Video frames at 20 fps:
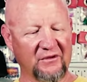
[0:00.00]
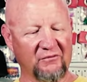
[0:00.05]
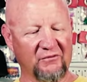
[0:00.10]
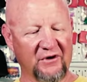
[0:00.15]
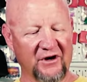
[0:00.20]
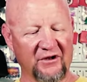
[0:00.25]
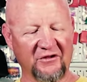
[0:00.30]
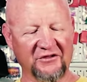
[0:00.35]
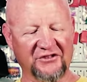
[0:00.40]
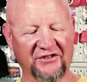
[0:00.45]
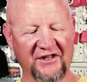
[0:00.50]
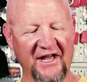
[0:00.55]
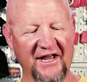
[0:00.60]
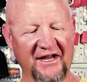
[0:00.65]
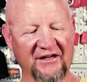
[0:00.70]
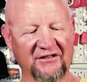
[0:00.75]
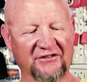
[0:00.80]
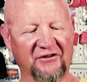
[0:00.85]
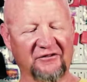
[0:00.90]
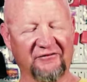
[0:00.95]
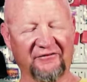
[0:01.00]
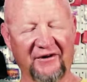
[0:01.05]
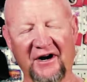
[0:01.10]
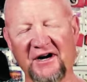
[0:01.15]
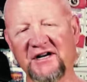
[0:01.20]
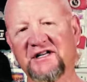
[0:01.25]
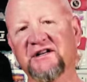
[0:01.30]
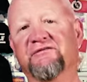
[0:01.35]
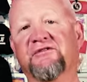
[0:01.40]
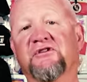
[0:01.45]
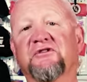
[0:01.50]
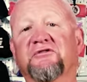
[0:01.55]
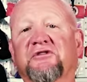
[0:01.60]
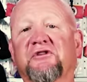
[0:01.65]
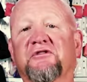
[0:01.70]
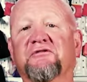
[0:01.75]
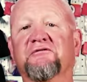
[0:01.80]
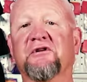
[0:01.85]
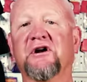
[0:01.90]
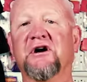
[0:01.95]
one of those things that are very difficult
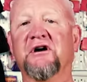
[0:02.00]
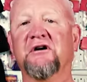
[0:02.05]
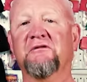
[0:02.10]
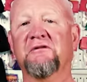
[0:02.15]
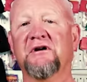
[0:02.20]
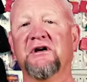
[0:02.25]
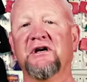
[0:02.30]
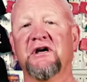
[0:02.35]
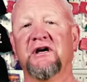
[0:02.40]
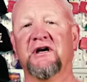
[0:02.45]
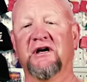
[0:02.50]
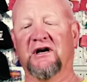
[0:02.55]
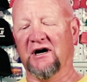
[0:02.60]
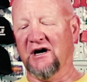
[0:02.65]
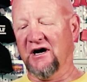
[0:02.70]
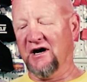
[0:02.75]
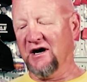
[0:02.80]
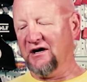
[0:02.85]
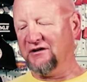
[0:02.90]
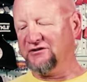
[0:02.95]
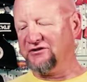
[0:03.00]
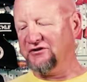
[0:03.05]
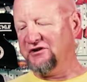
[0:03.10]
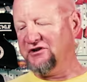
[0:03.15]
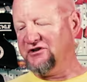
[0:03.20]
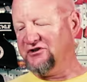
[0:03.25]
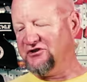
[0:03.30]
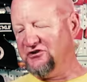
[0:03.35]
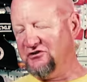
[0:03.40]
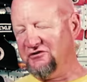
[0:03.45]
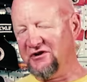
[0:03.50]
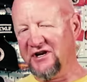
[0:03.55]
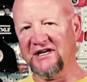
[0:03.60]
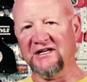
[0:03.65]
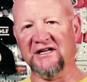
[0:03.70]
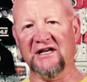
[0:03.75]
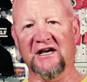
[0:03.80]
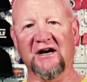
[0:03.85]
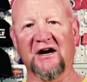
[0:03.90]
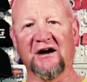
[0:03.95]
to throw. So you do
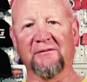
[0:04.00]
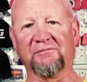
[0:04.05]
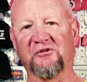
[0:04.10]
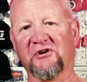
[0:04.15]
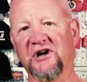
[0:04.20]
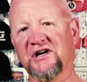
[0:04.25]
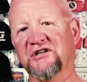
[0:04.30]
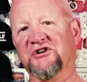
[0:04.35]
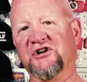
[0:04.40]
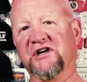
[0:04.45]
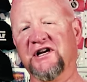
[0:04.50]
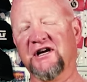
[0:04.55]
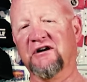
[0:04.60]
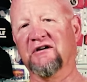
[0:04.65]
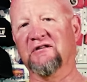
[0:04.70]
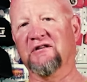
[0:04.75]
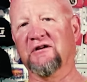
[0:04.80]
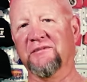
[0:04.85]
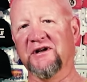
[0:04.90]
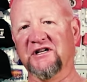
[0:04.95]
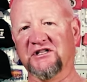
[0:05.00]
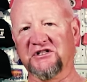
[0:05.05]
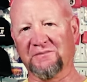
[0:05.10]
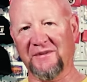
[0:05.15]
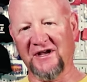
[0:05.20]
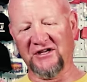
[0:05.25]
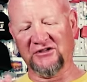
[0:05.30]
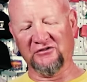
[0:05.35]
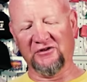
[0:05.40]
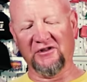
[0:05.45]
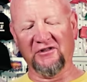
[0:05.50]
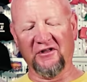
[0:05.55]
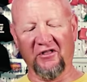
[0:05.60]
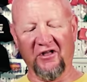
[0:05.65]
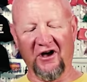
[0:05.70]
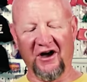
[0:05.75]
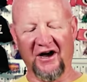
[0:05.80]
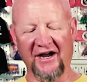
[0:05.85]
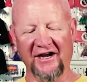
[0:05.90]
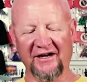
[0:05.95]
need to upgrade your gear a little bit, especially the
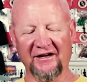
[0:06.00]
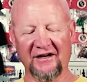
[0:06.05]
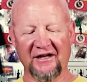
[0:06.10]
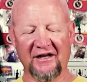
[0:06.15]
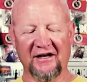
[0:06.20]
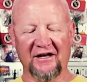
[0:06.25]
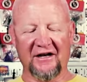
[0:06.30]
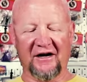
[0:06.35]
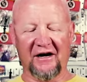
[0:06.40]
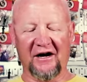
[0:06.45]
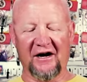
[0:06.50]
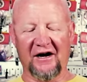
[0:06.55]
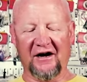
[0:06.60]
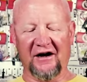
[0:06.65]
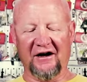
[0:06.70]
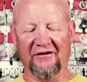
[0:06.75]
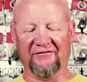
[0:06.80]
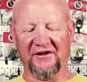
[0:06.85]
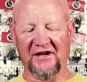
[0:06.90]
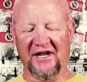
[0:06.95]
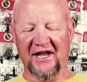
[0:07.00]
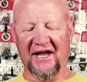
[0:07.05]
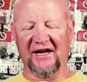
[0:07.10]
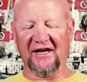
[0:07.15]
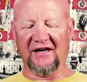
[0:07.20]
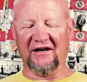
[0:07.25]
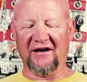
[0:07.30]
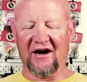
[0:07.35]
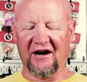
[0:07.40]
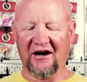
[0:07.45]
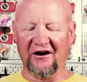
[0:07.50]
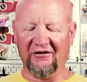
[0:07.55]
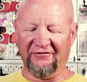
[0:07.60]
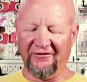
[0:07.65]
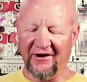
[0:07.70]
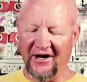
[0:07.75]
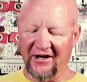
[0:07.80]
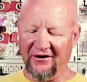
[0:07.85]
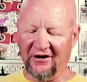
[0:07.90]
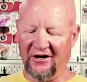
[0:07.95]
line. If you can't get iron
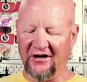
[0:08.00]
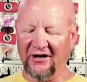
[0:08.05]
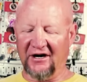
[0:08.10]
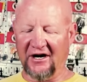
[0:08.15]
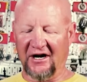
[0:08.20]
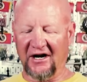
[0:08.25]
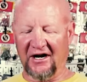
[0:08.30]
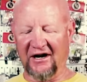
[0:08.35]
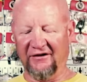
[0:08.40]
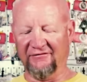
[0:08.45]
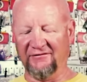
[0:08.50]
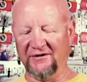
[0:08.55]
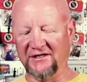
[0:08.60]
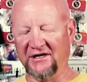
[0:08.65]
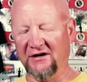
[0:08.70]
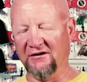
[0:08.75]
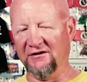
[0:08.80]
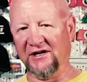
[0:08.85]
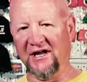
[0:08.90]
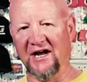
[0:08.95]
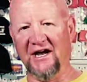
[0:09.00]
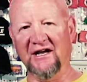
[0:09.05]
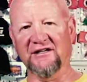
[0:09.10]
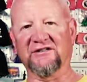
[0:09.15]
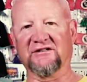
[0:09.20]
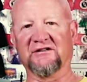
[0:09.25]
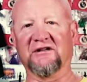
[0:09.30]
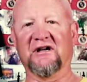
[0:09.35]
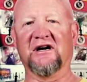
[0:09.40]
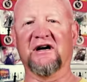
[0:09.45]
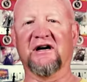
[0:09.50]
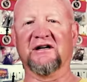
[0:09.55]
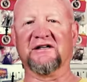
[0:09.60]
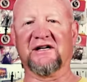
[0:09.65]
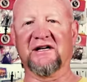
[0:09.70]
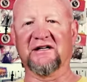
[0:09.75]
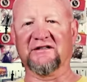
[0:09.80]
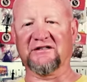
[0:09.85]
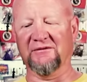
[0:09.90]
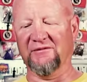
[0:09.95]
feather, I've been telling guys to
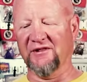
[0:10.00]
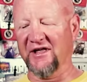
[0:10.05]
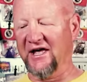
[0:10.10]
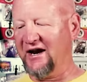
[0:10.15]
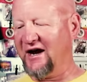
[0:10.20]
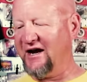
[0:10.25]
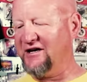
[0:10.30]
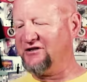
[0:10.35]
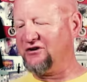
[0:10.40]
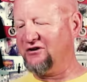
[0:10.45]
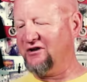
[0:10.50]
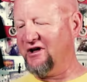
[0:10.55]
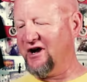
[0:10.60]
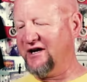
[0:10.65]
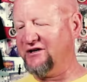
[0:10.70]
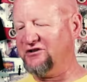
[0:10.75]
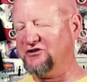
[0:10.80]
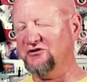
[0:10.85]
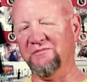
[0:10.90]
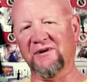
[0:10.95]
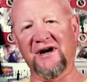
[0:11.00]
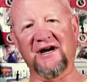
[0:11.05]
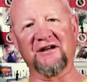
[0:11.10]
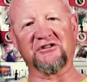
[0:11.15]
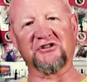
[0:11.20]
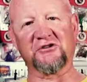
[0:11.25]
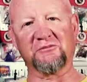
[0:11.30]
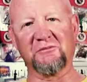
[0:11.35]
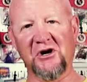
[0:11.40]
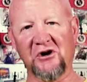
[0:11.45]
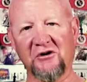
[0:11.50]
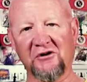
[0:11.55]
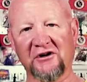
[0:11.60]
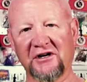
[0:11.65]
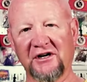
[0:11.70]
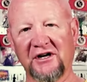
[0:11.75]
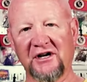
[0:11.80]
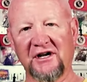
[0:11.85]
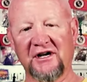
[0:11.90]
get some of that Iser line 2 pound smoke.